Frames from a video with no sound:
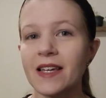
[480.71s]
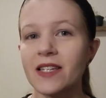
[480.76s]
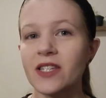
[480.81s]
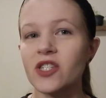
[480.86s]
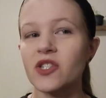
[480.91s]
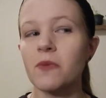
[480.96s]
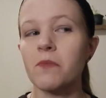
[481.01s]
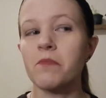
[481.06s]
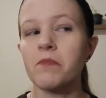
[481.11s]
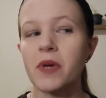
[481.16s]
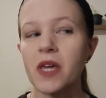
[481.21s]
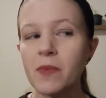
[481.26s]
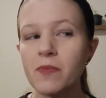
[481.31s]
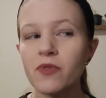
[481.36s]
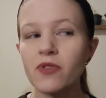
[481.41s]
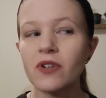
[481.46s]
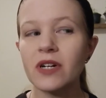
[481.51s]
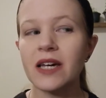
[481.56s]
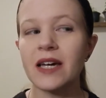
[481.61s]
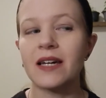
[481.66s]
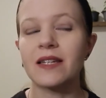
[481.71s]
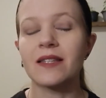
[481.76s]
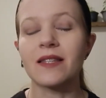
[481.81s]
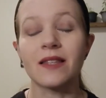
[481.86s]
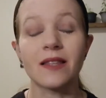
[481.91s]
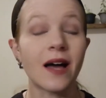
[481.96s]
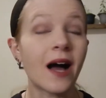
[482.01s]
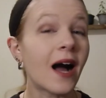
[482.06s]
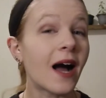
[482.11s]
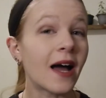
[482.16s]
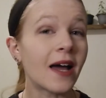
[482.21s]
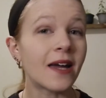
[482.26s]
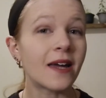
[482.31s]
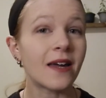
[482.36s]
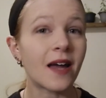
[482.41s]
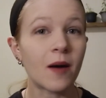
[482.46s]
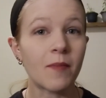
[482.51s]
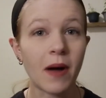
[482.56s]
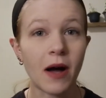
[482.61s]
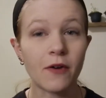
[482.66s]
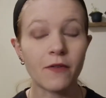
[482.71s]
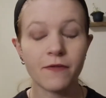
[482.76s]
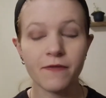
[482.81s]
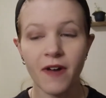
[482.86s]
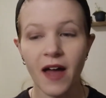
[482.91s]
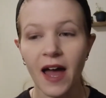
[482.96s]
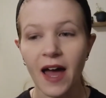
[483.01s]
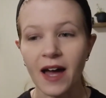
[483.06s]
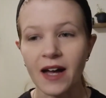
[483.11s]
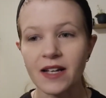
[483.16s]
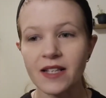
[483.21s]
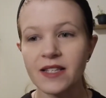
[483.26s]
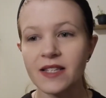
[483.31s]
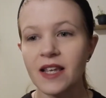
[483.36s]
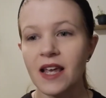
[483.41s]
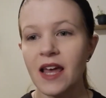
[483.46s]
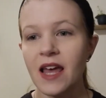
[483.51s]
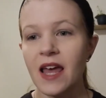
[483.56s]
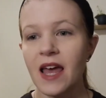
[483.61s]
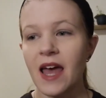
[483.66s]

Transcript: is, people can lie about facts,